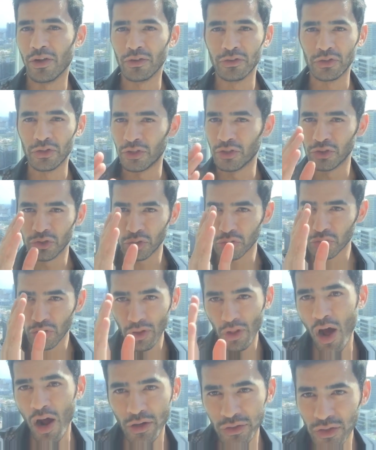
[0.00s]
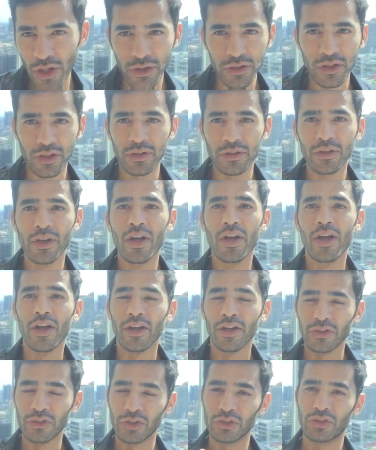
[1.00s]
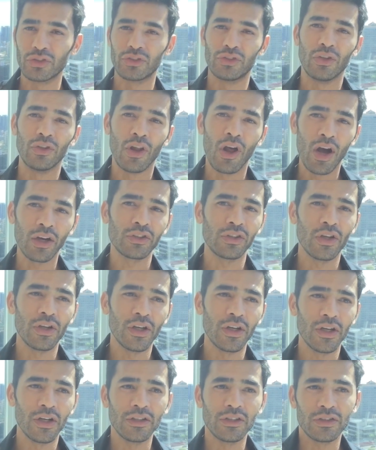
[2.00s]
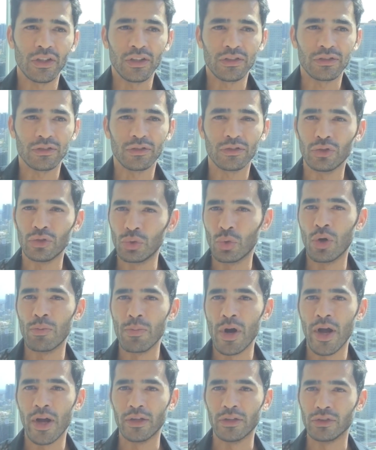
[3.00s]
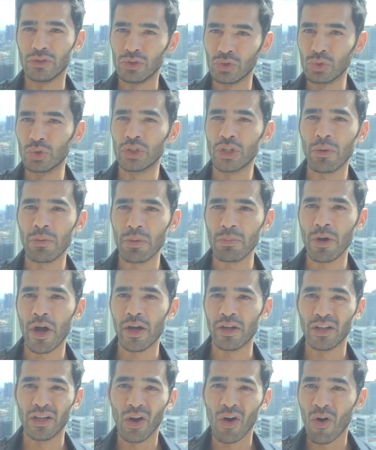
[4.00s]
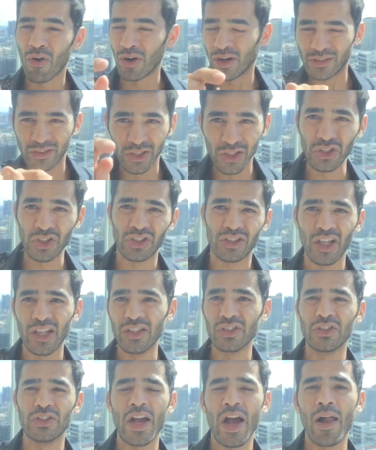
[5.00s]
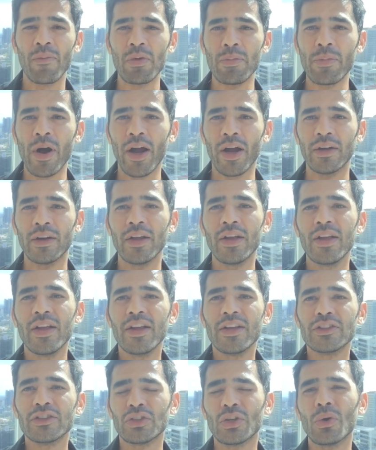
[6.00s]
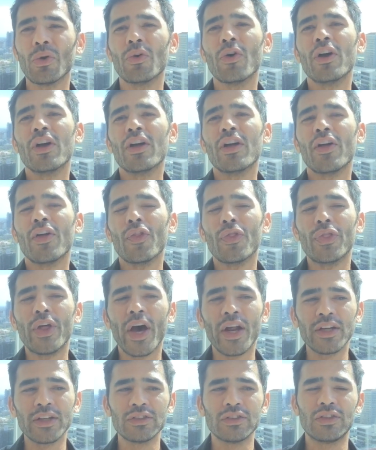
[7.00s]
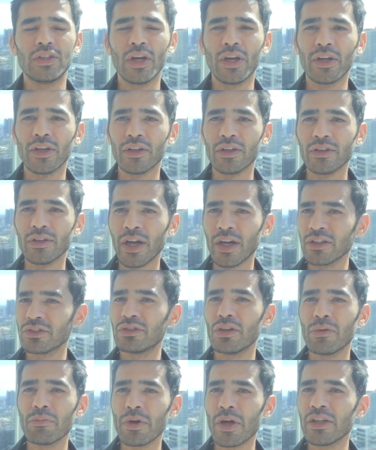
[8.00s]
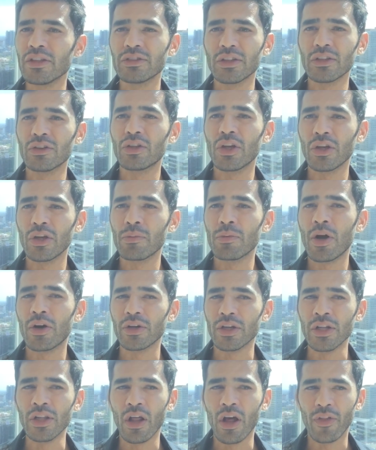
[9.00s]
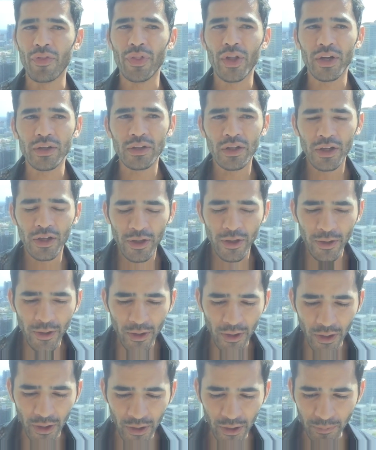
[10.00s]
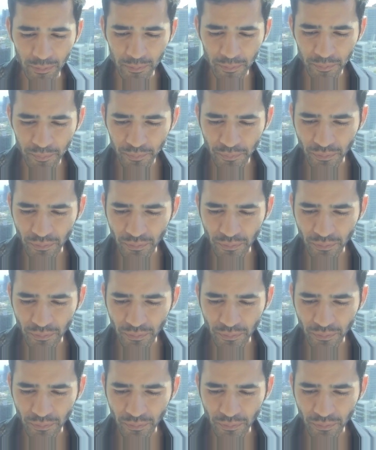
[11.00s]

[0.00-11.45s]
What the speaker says: he's just logged on you. He just locks on it and he says, you are mine, you shall be mine, or this thing shall be mine. So that is the amazing thing about Elon, that he